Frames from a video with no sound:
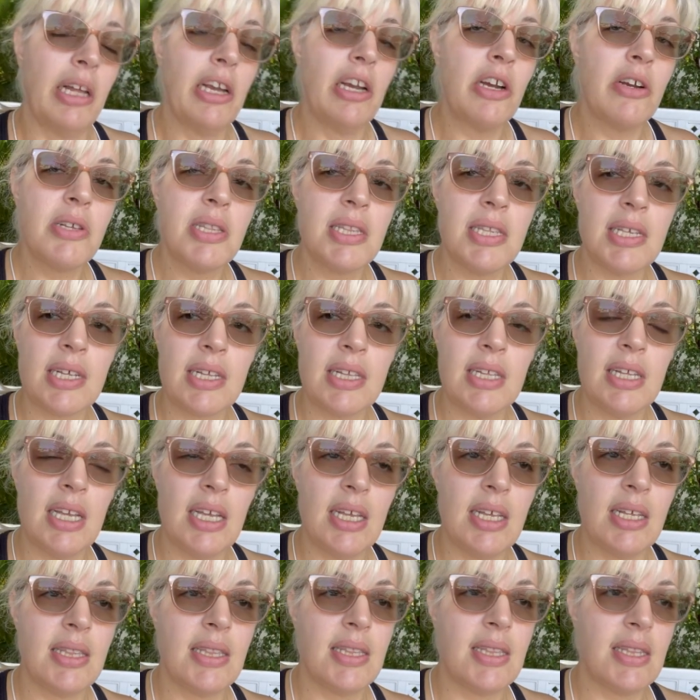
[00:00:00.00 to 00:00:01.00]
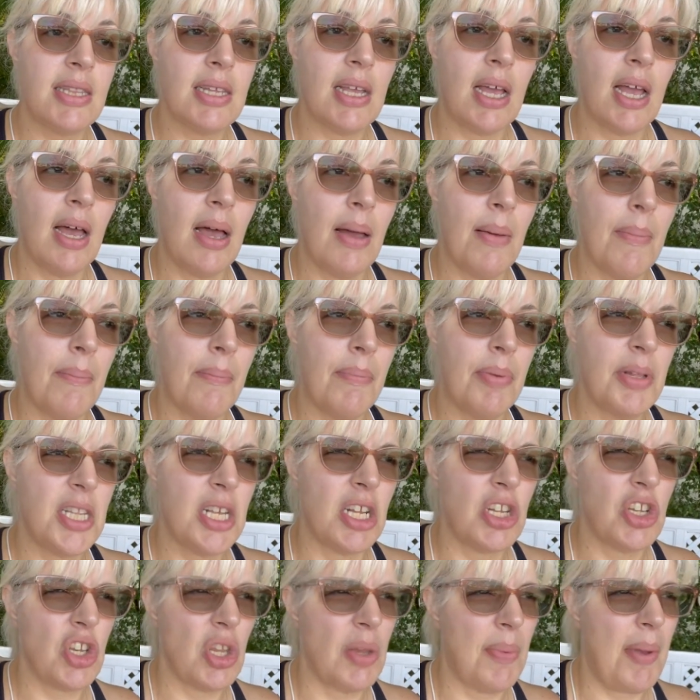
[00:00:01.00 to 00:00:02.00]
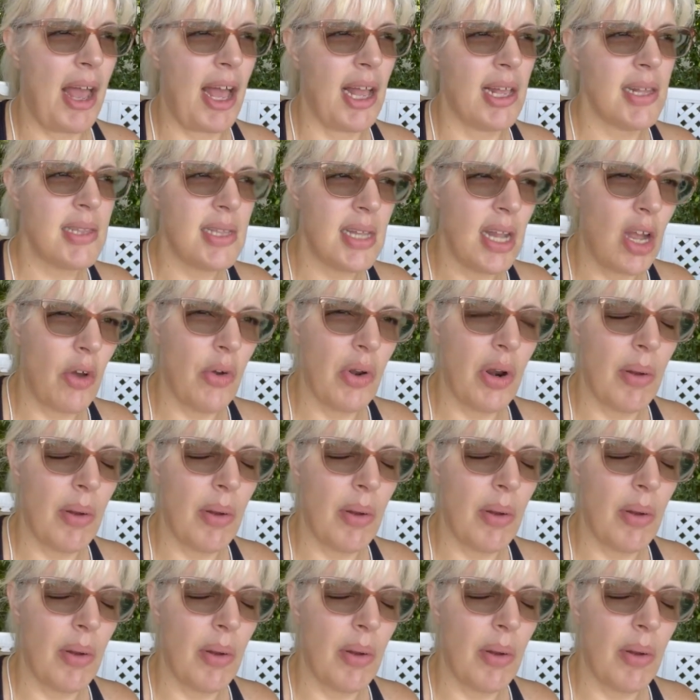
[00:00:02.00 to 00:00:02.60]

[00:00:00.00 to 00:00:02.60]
air sickness, potentially passed out.